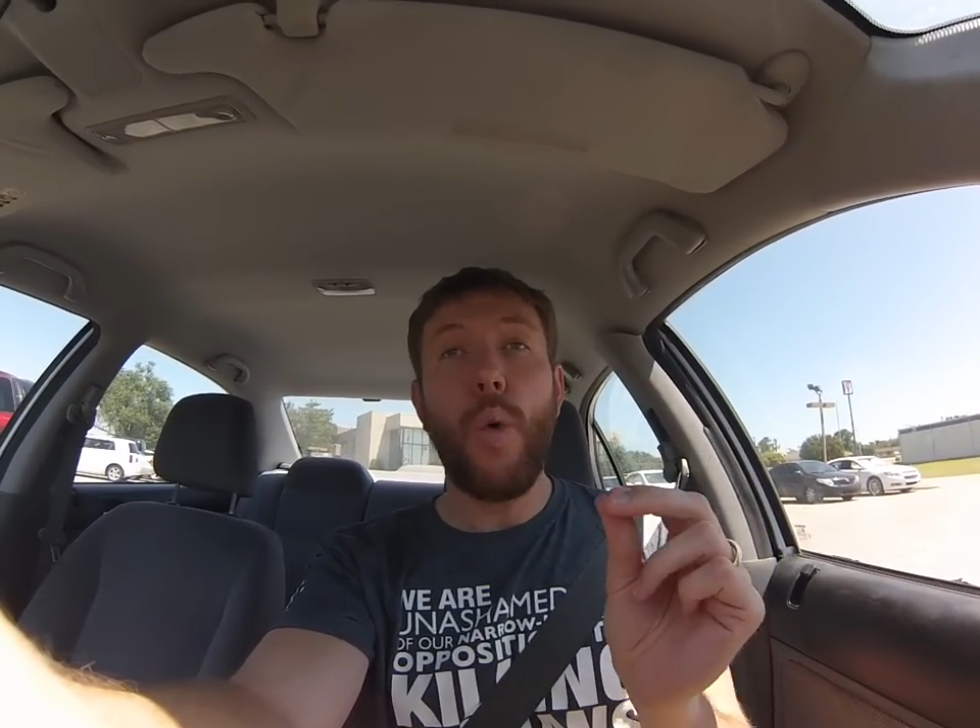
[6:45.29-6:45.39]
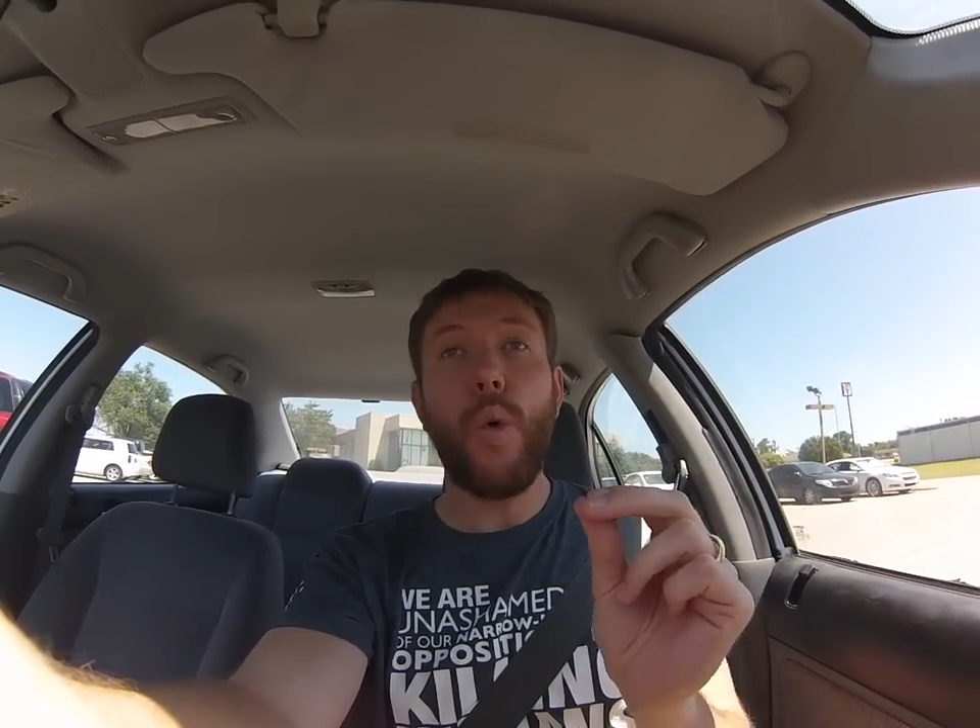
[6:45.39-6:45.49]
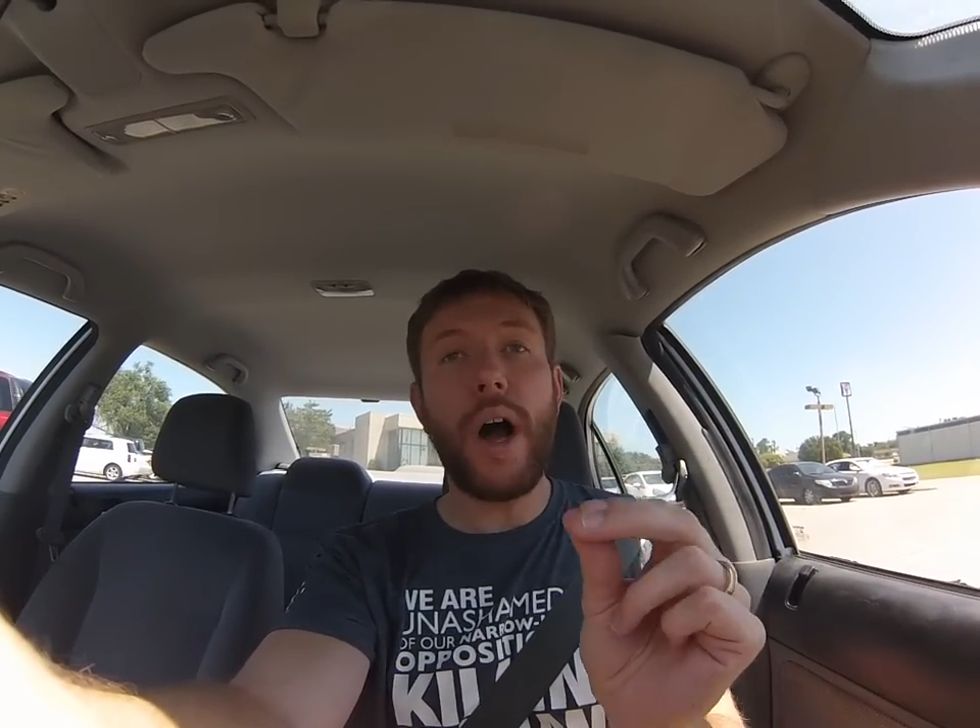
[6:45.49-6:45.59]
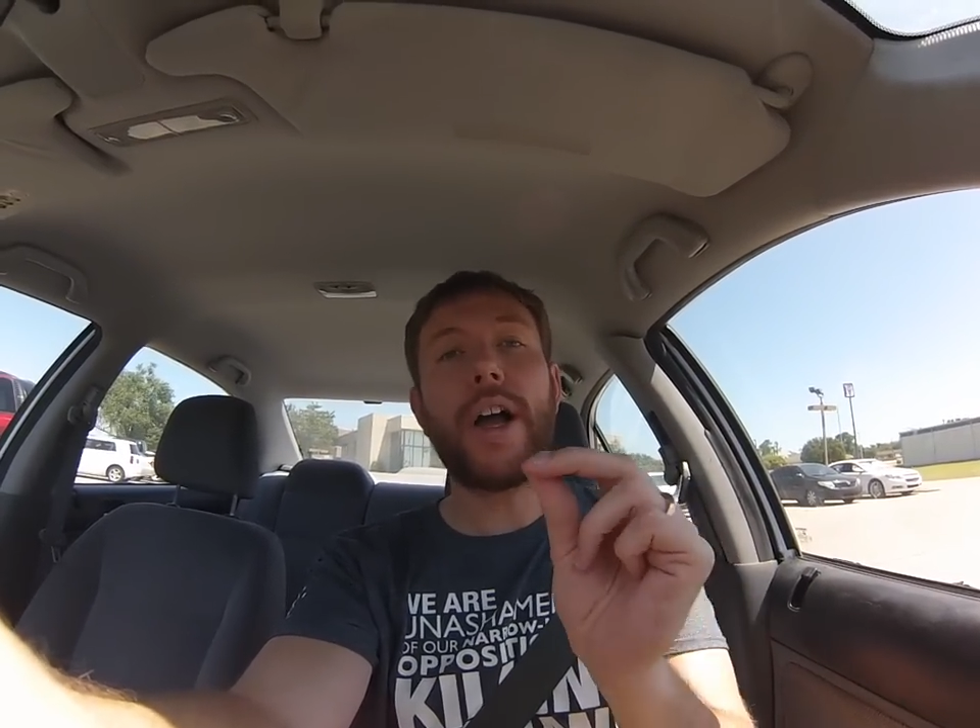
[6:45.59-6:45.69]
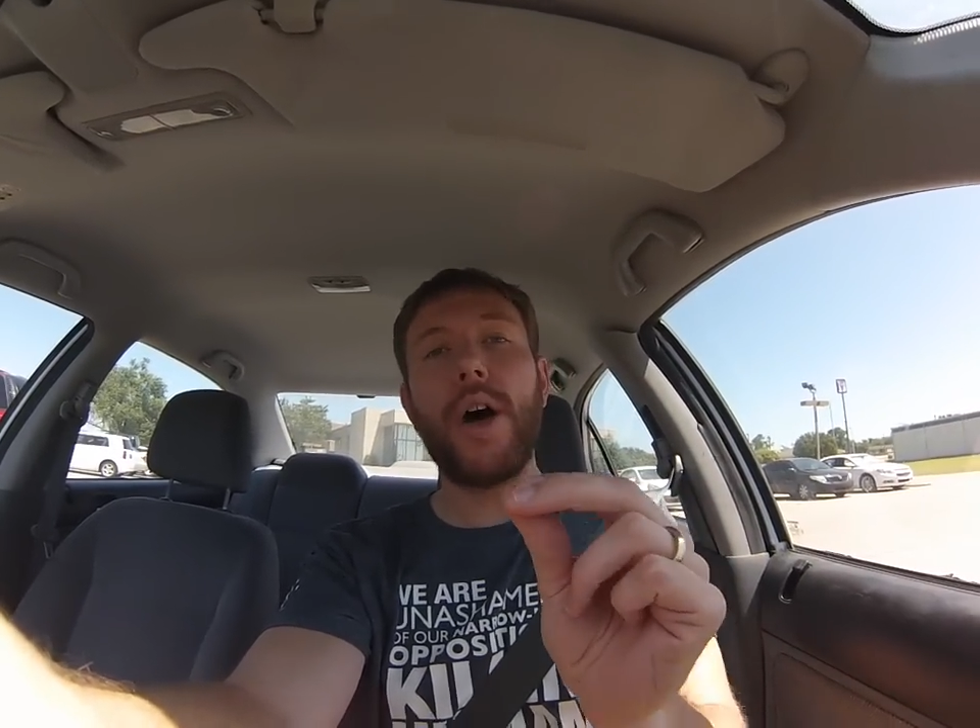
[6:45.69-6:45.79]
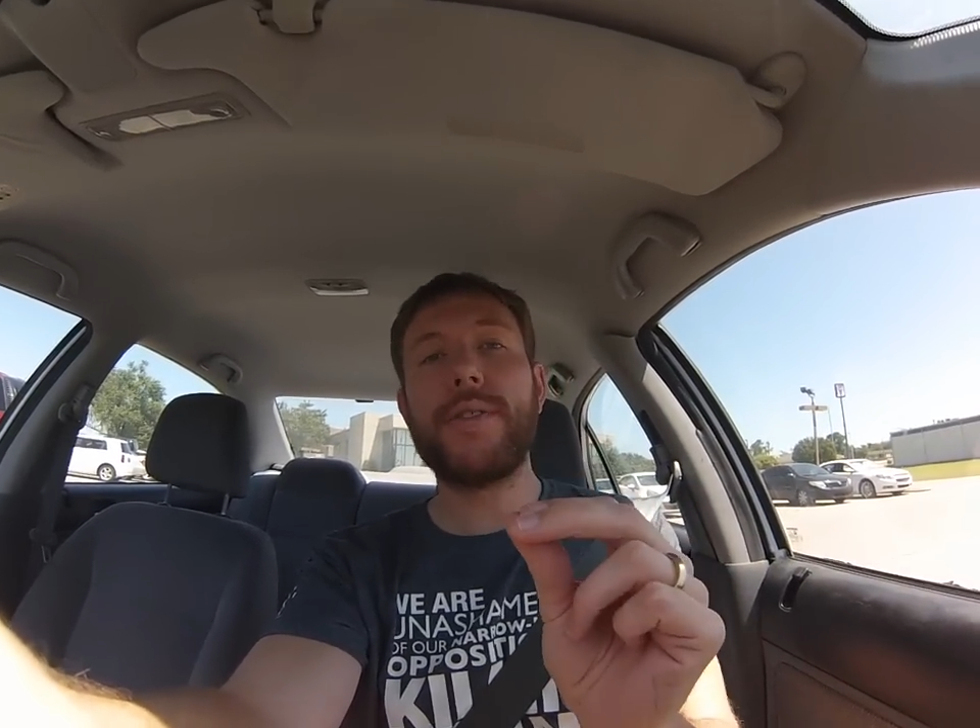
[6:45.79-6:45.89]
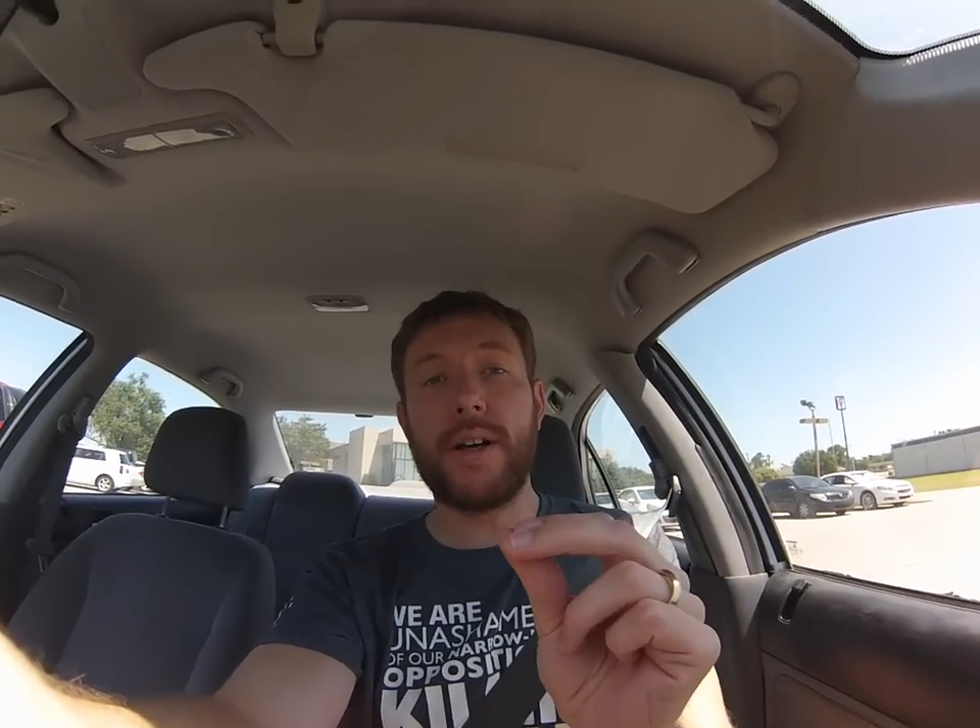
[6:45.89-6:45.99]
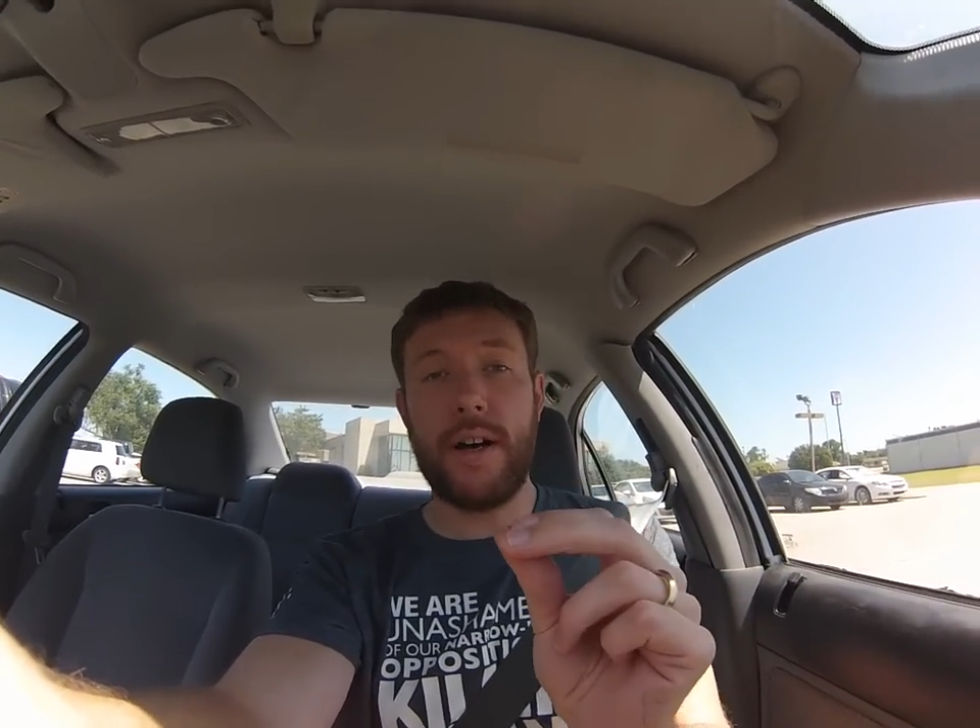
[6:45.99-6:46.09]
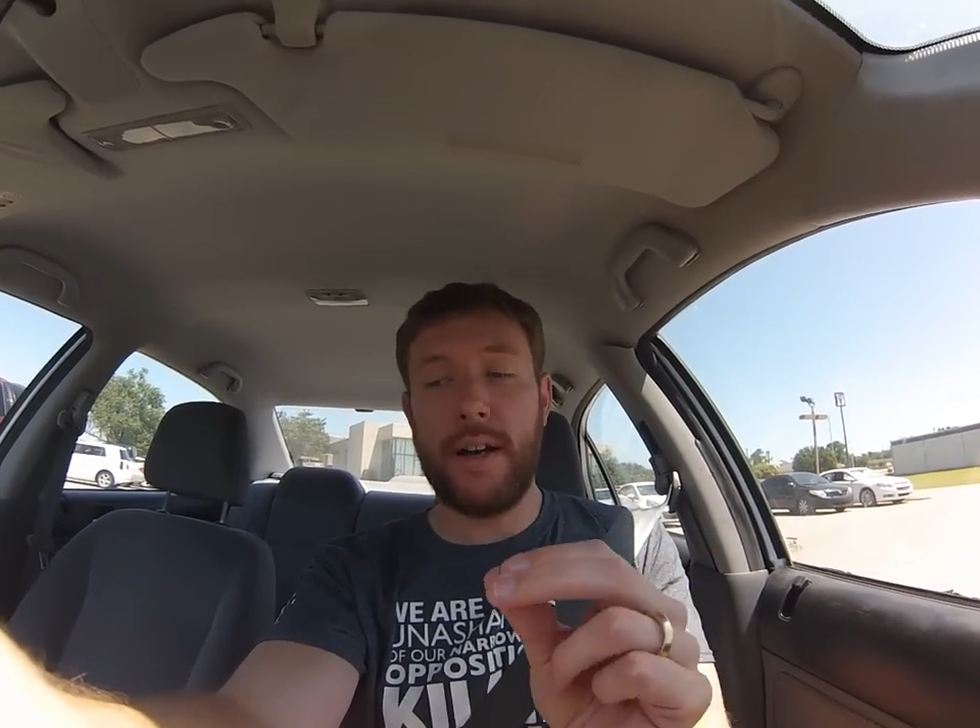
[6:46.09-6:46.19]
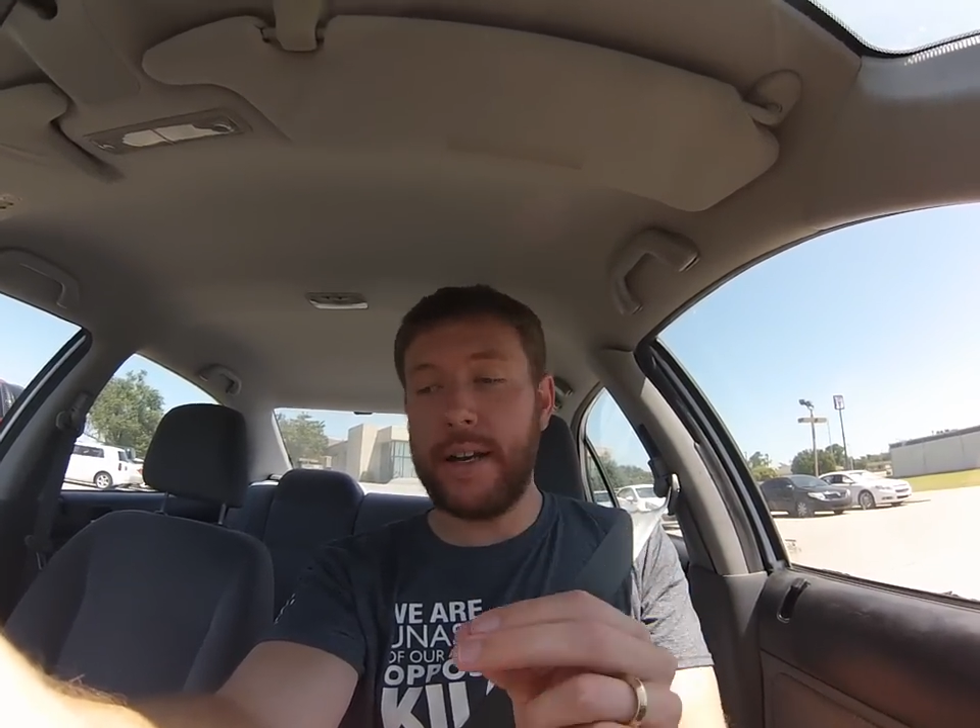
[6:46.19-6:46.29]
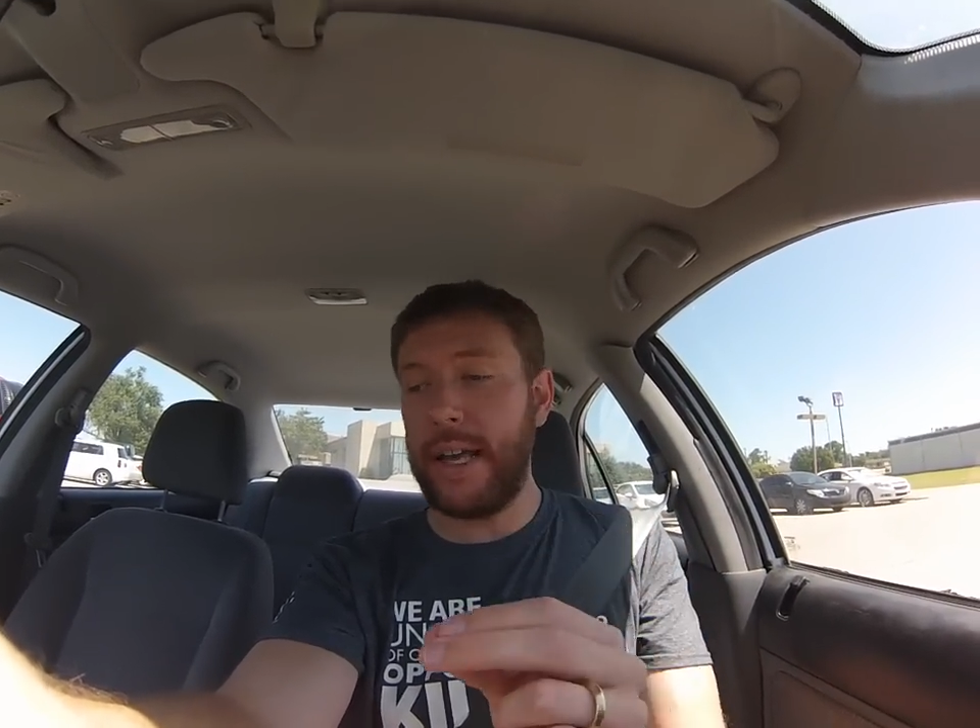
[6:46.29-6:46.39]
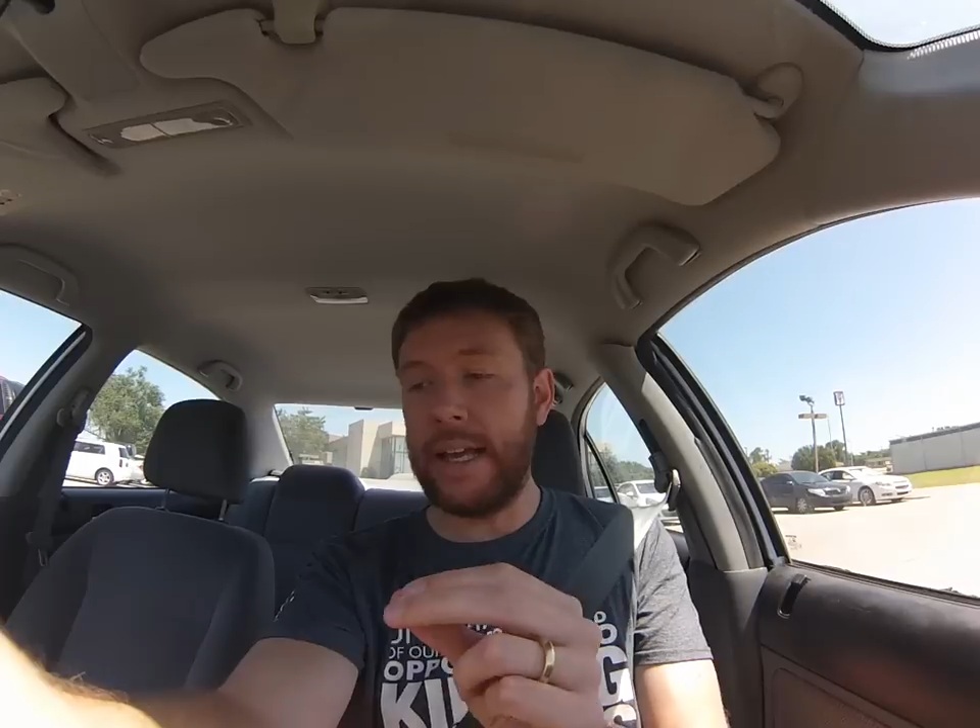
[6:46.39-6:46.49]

what goes on